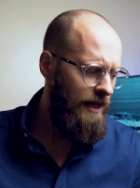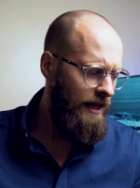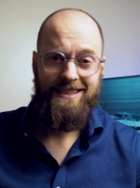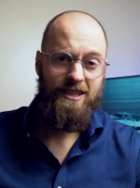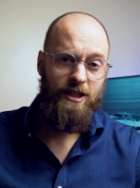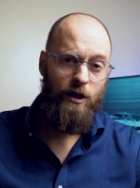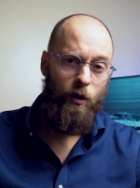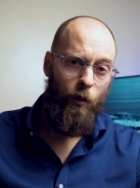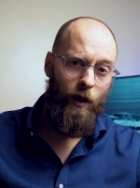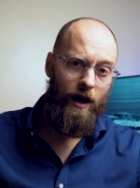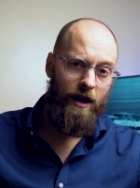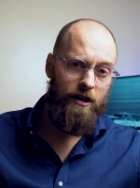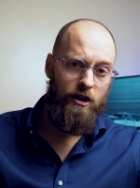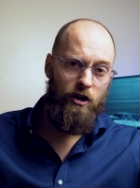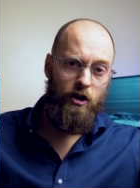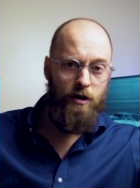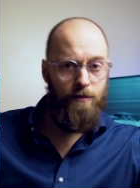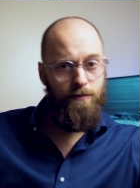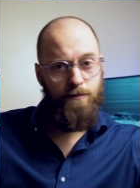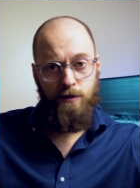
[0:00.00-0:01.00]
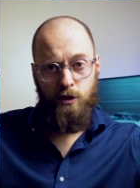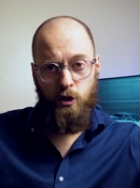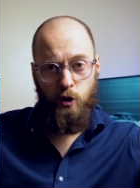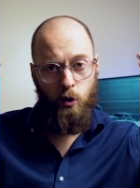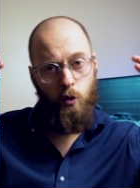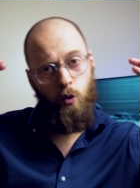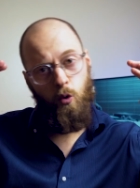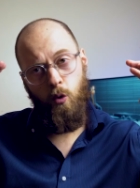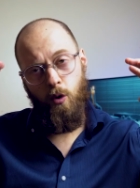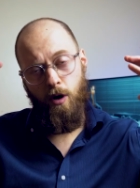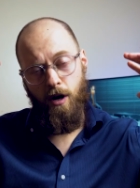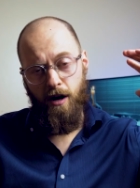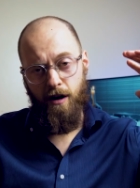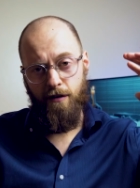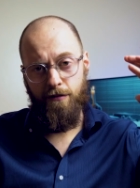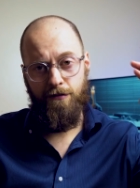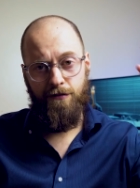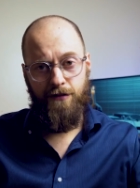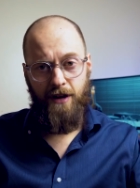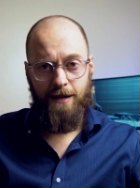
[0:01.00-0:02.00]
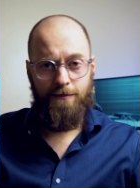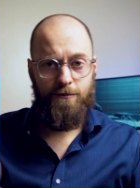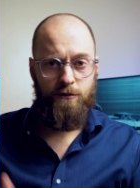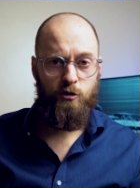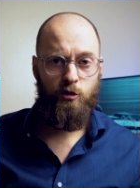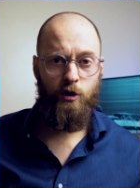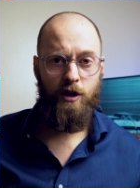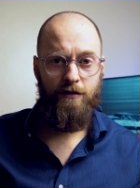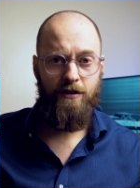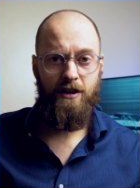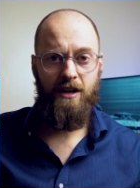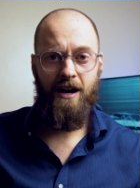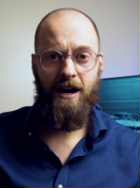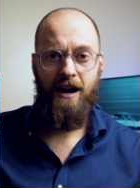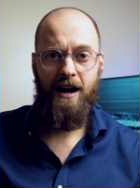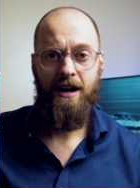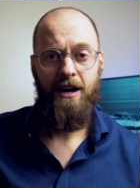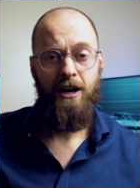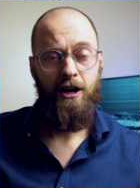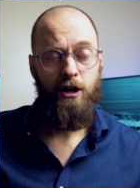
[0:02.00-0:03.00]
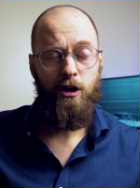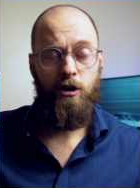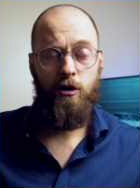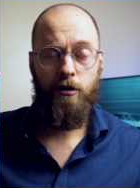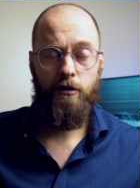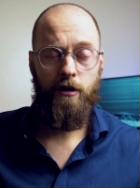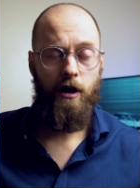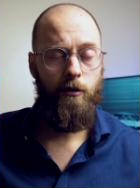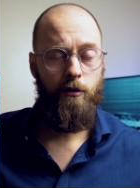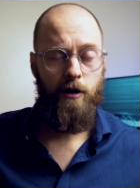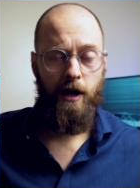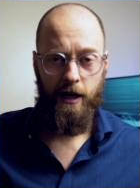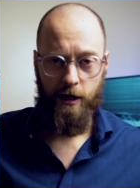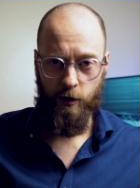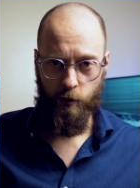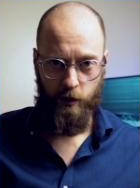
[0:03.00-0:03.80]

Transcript: So welcome to a film trivia Corona